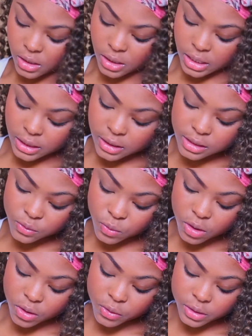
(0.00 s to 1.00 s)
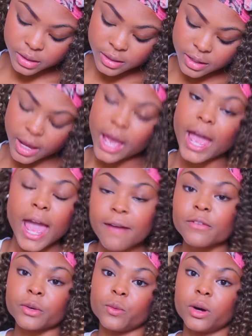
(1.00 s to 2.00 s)
in this world,
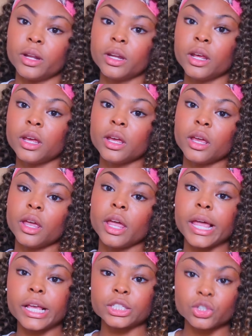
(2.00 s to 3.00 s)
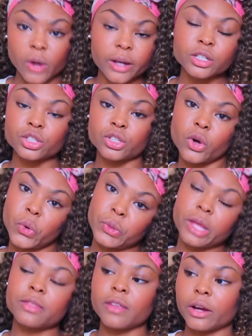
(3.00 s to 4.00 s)
everyone is trying to show
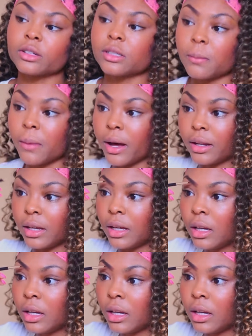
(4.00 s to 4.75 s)
that they're somebody.